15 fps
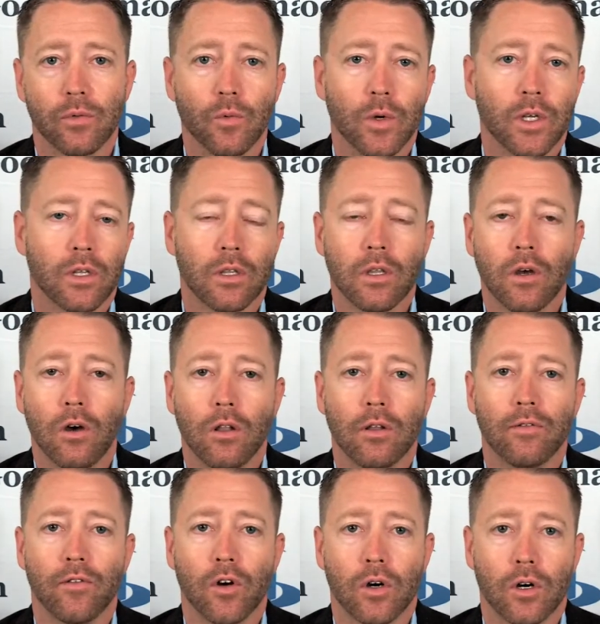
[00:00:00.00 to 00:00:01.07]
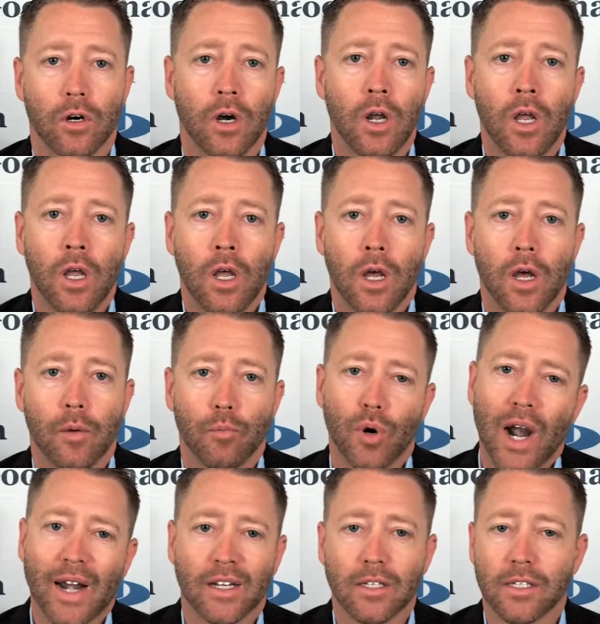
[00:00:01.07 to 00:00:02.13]
with all of our
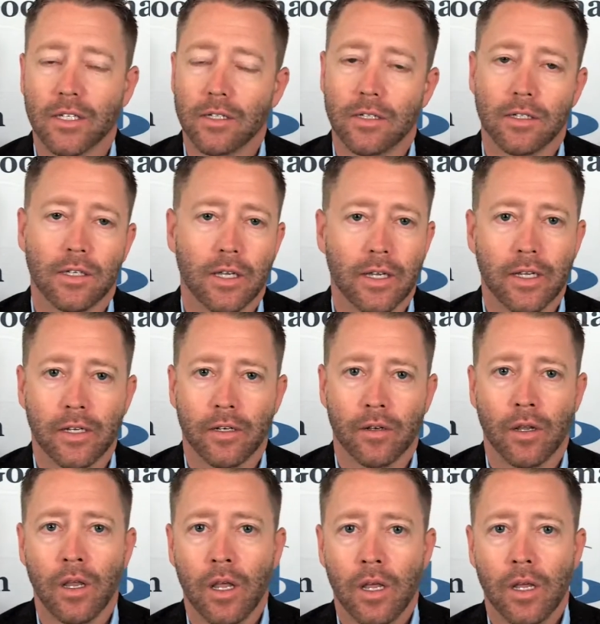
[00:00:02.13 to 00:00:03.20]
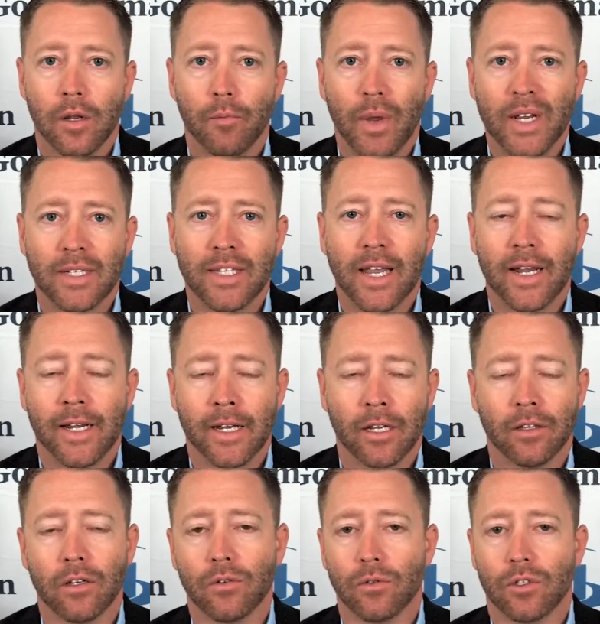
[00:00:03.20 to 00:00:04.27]
practices in maintaining
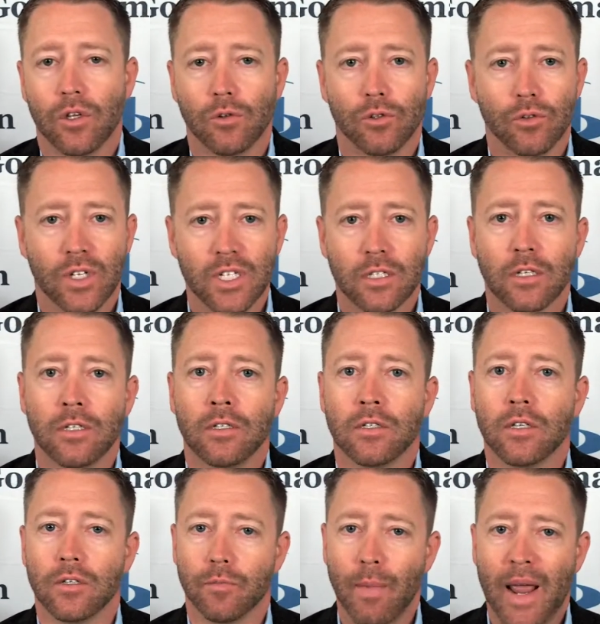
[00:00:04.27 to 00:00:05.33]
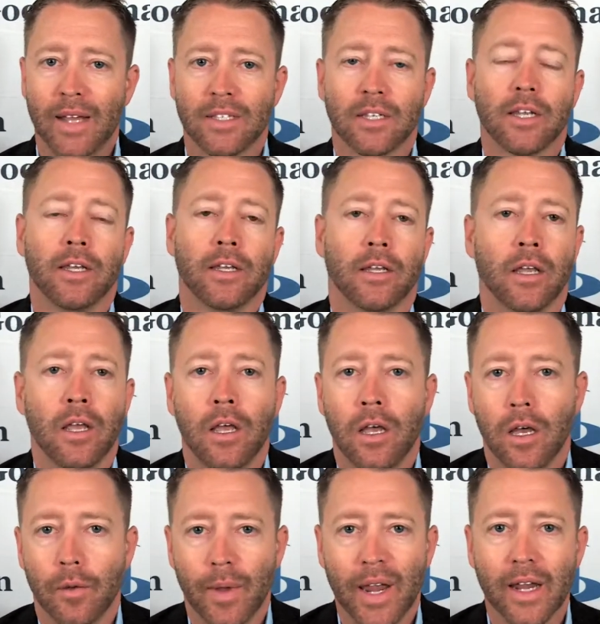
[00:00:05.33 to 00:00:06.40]
those social distance, those masking,
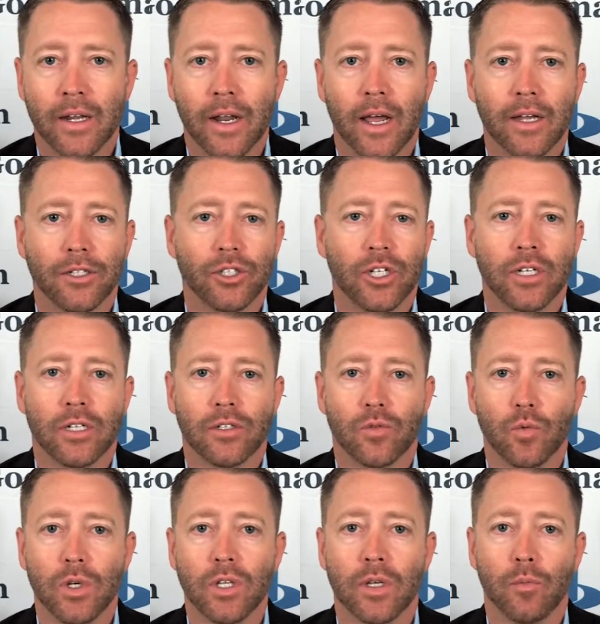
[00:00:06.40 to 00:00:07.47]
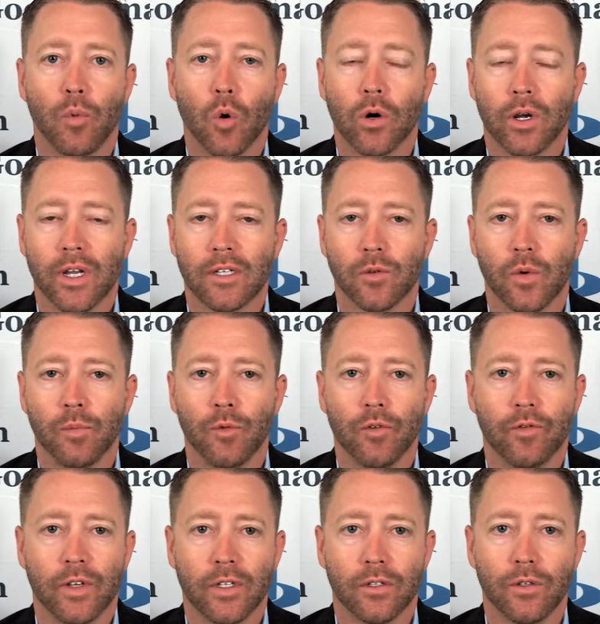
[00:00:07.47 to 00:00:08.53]
hand hygiene is really important as we
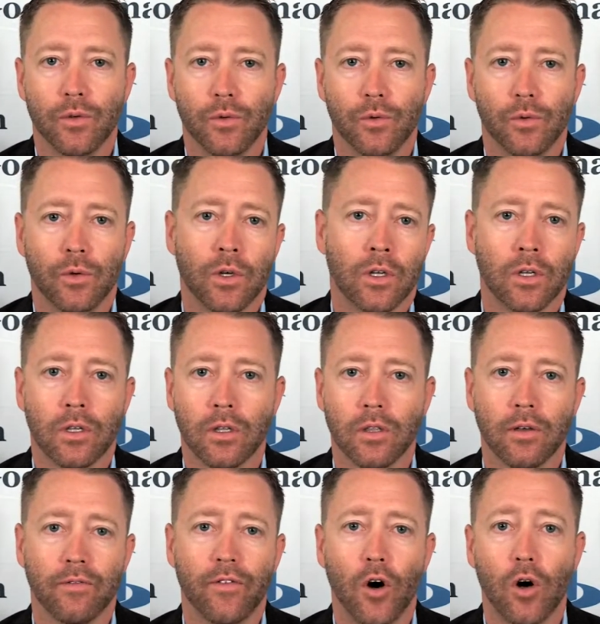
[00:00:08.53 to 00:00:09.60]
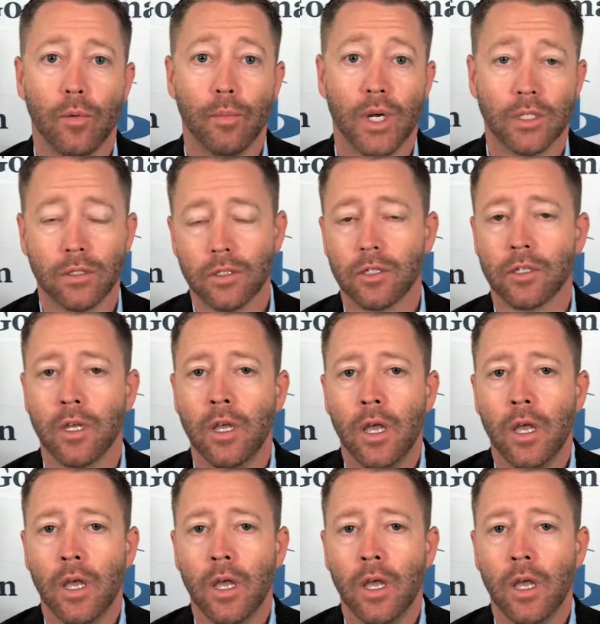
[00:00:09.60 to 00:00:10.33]
move into the fall months.